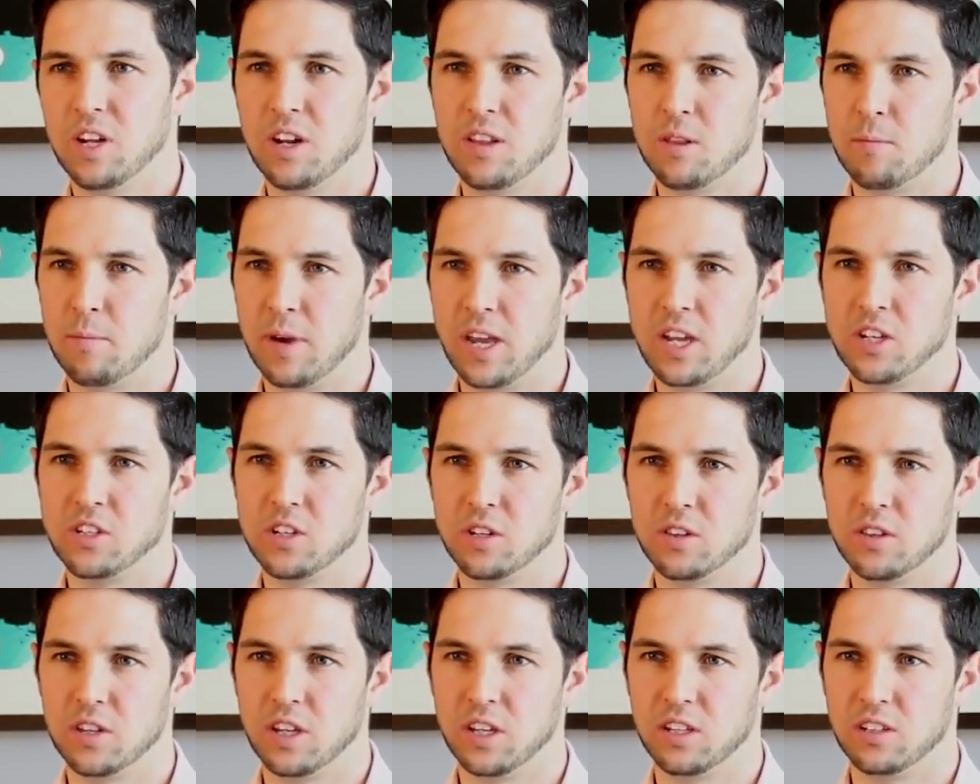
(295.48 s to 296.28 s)
They're the
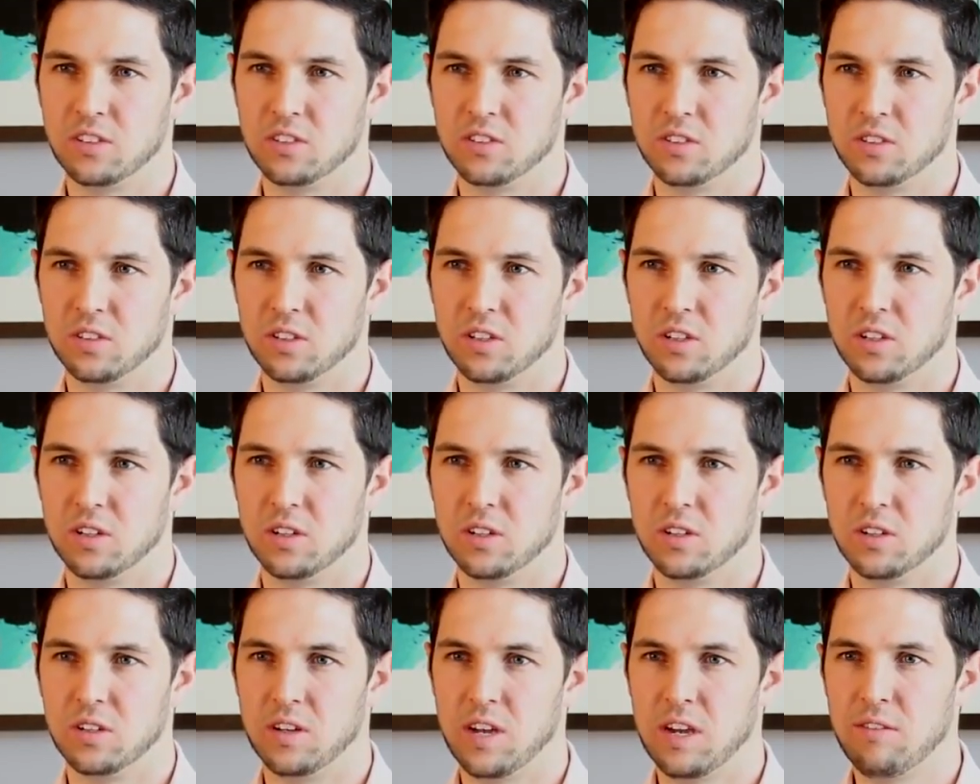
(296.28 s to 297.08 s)
major things.
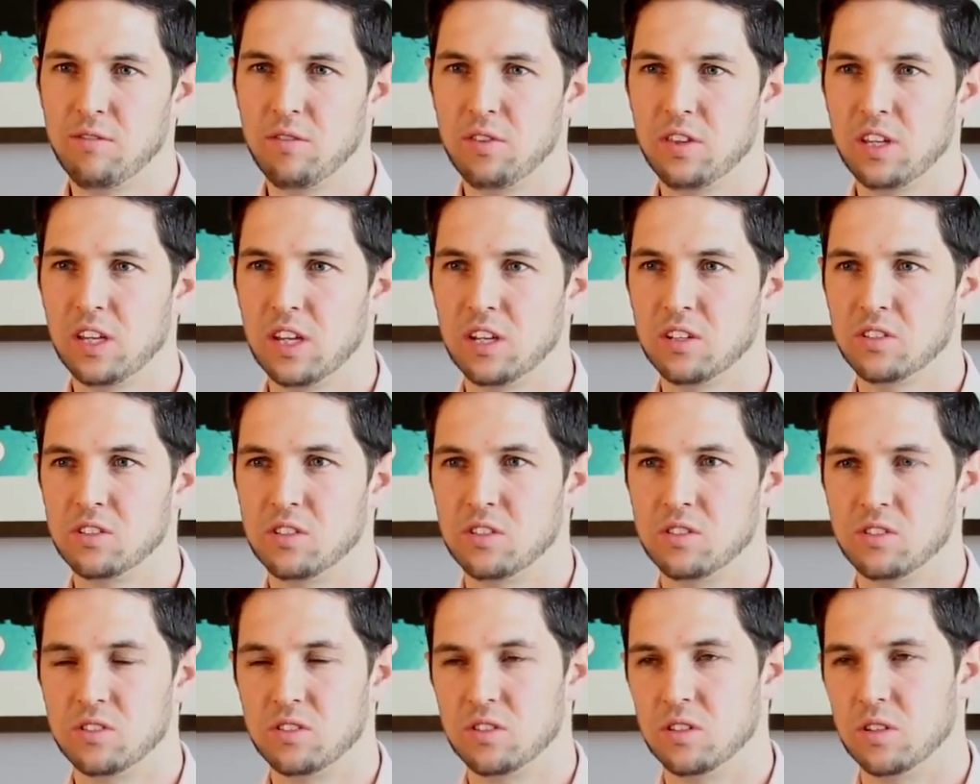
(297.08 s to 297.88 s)
Everything
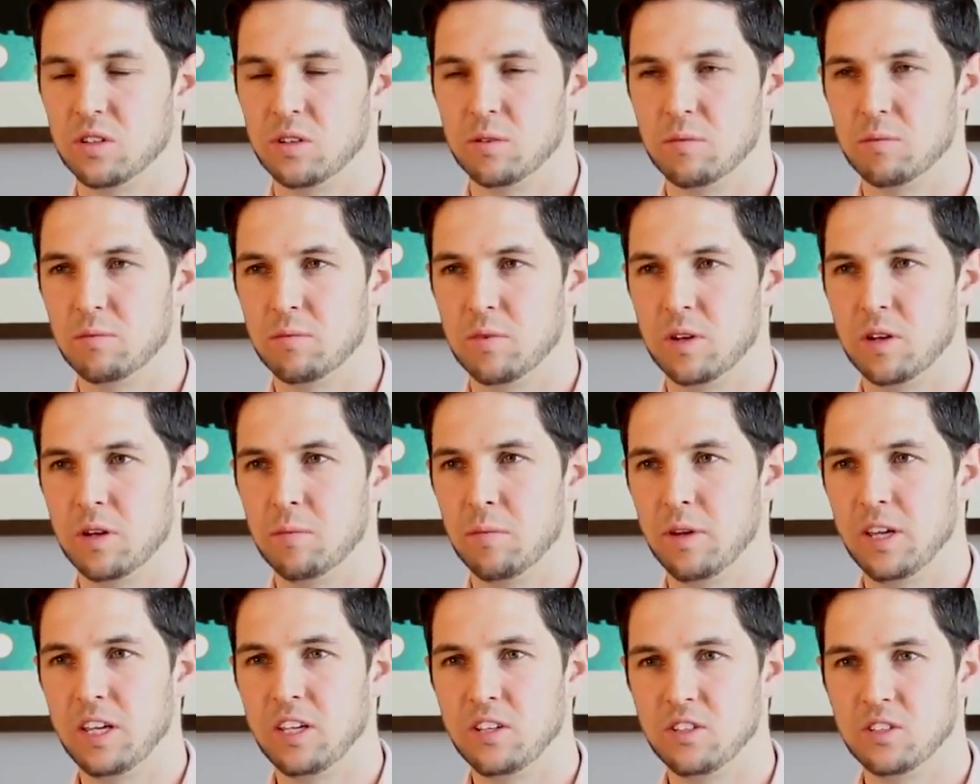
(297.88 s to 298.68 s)
else is
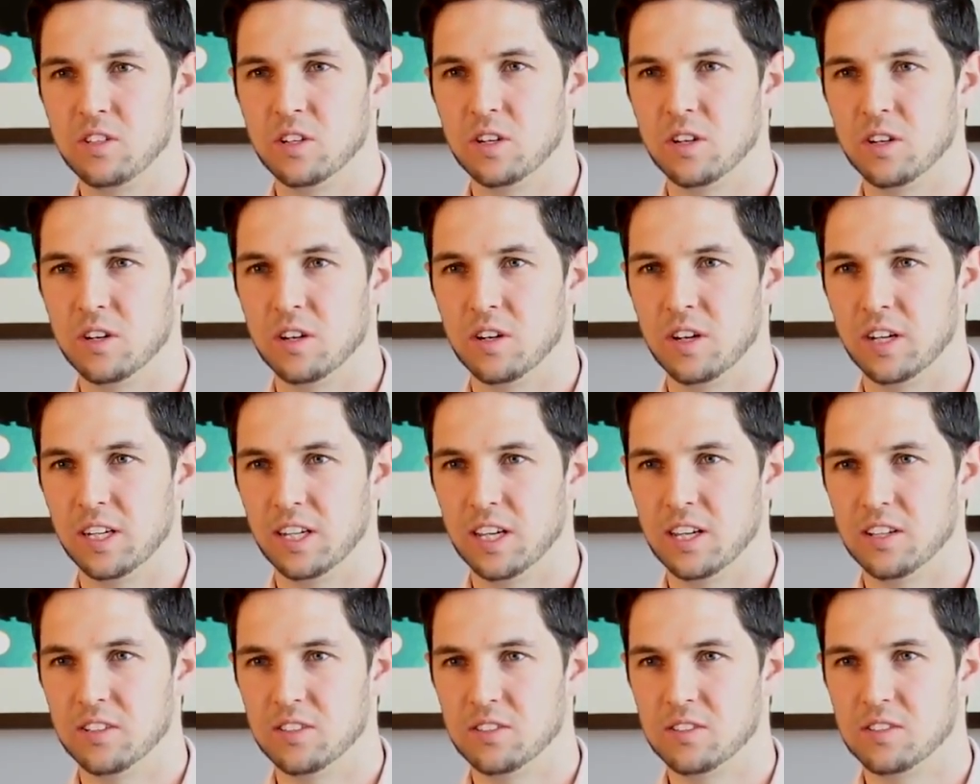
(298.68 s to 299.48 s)
a bit easier, I
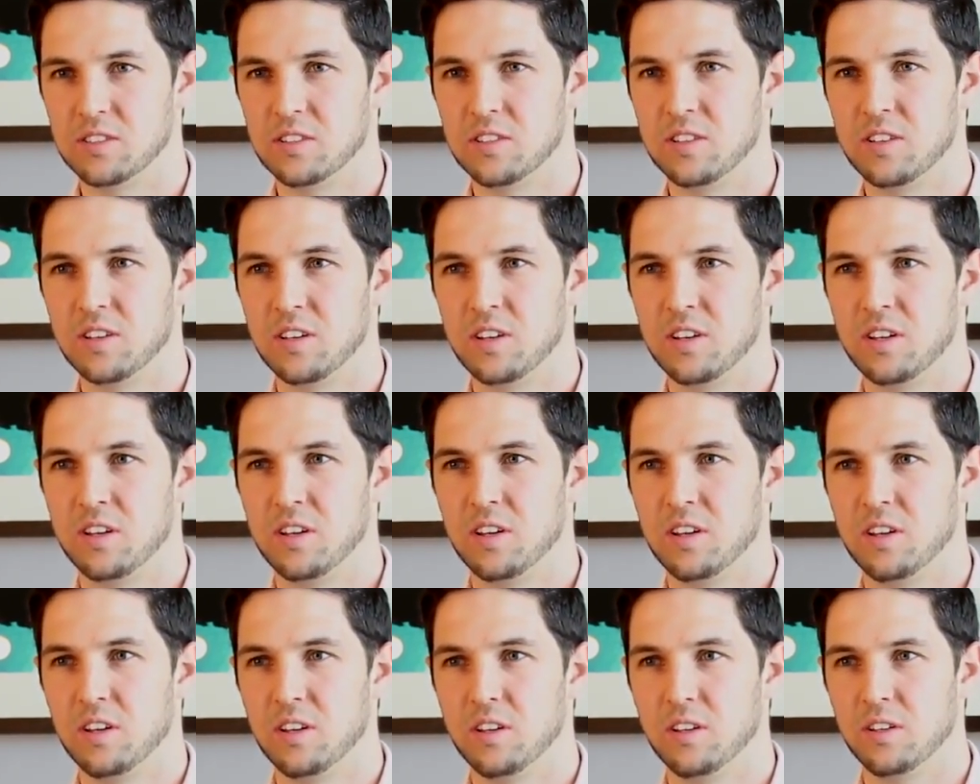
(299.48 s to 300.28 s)
guess.
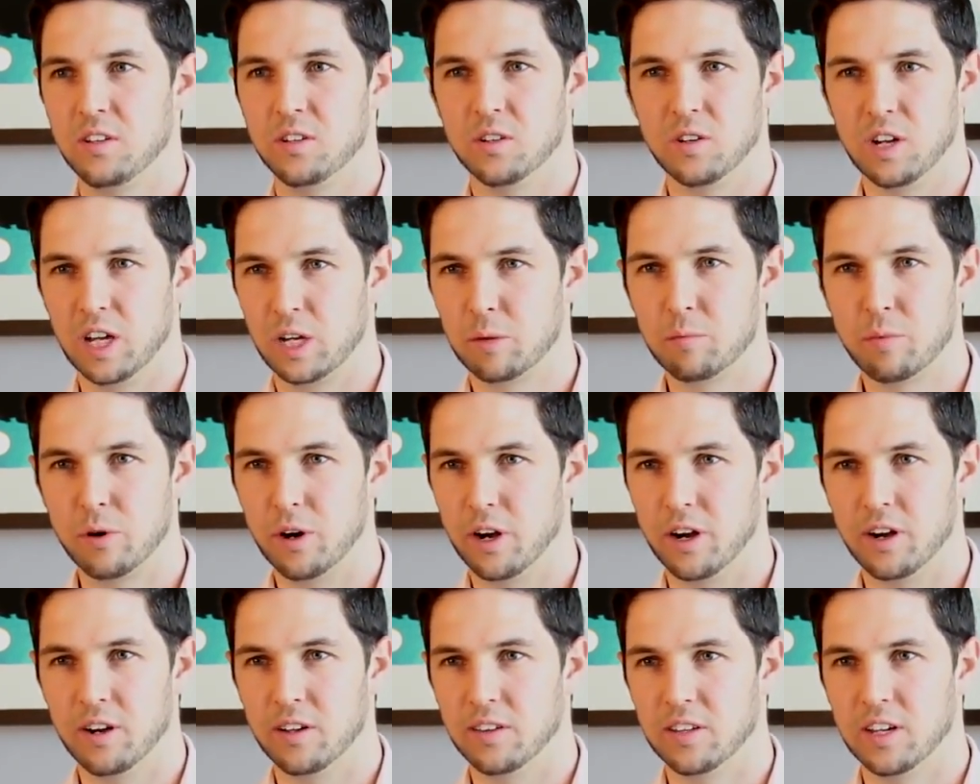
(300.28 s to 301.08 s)
you know, like
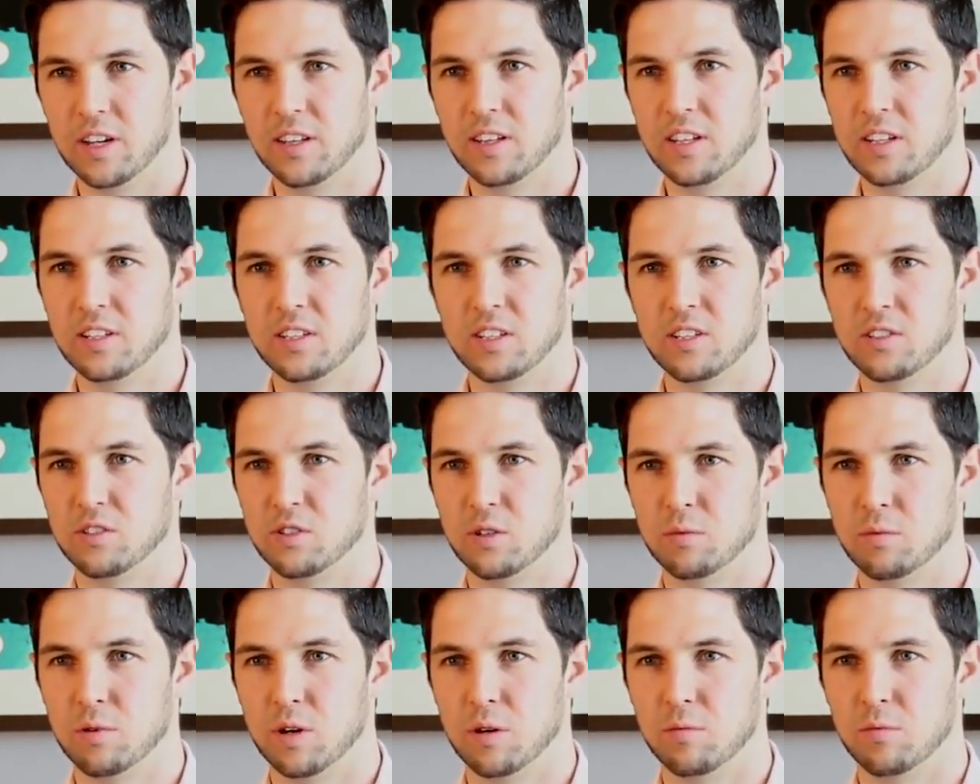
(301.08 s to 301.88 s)
prayer and that, there's no